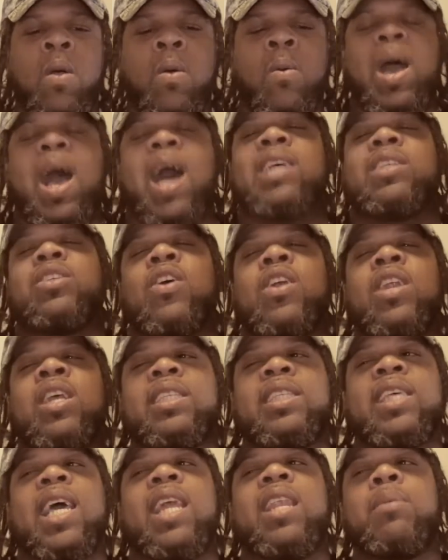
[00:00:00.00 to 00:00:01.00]
I started
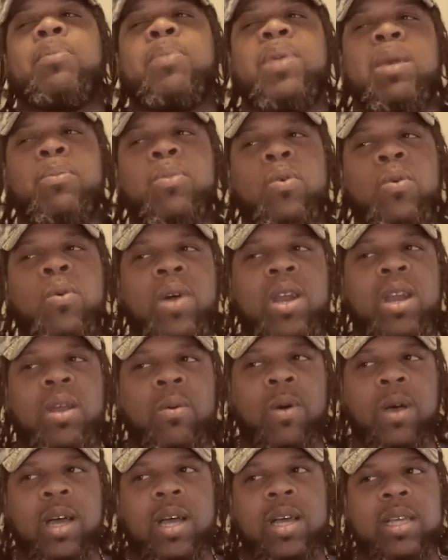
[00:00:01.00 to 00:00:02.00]
telling people what it
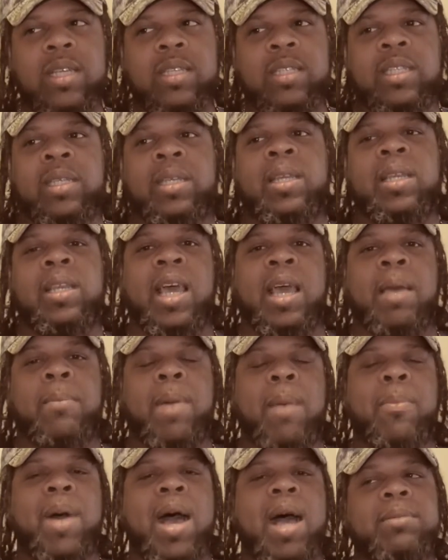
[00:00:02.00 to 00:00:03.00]
was. And like
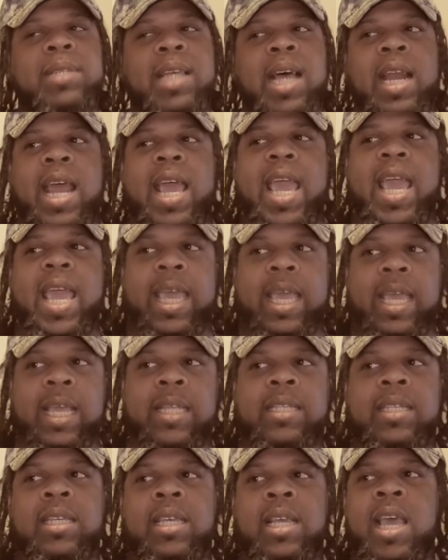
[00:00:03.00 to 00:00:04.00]
my pops died of
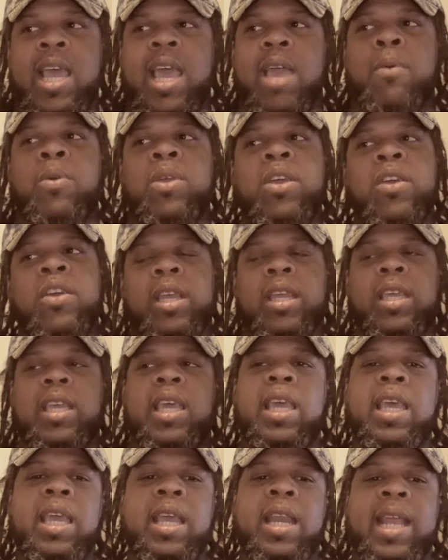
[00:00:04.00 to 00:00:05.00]
AIDS. And when you're a
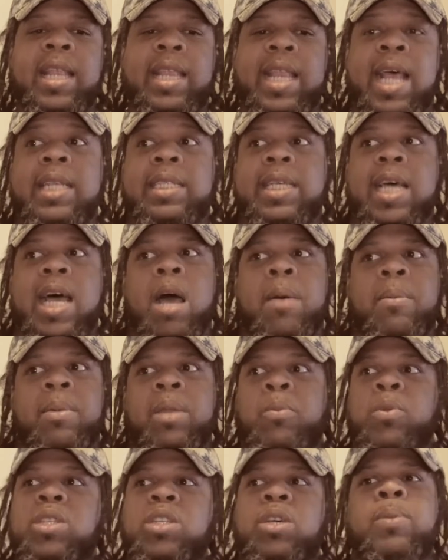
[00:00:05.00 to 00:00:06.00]
kid at that time,
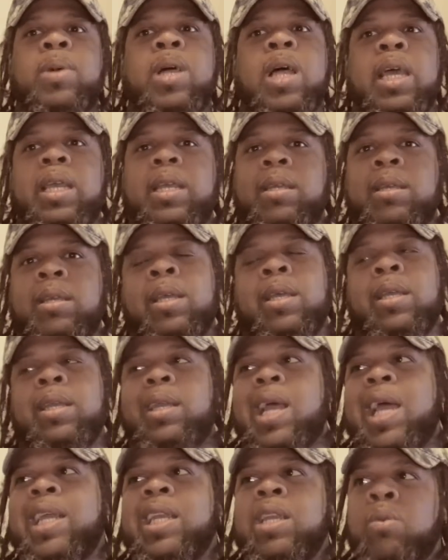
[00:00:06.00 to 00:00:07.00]
and we're talking about like
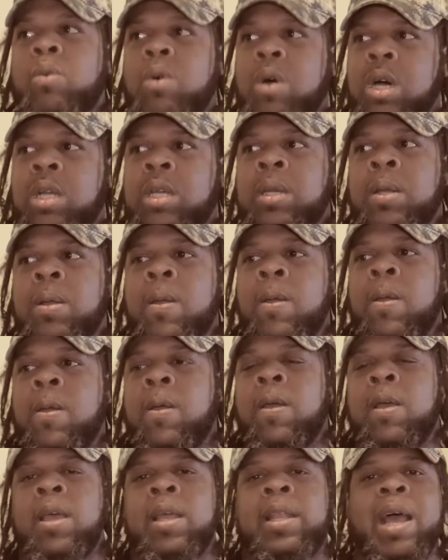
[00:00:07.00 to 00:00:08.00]
91, right,
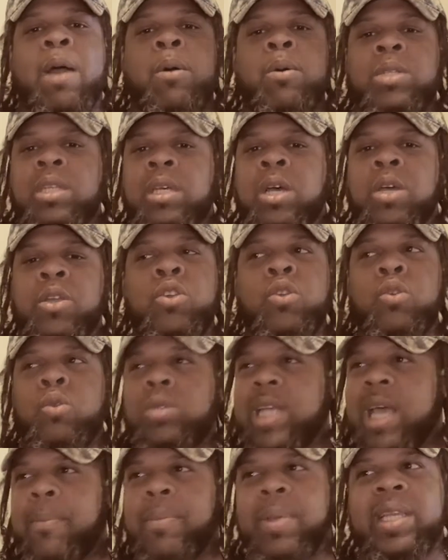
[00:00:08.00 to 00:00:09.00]
that was a
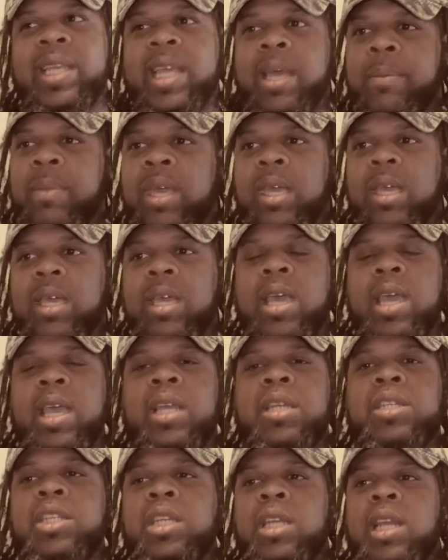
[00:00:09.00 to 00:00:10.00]
huge epidemic
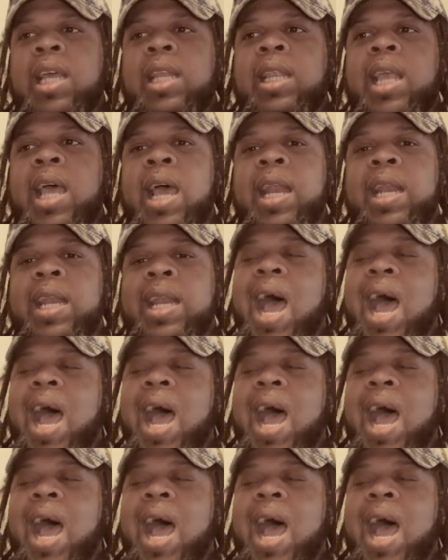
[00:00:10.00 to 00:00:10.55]
and shit like that.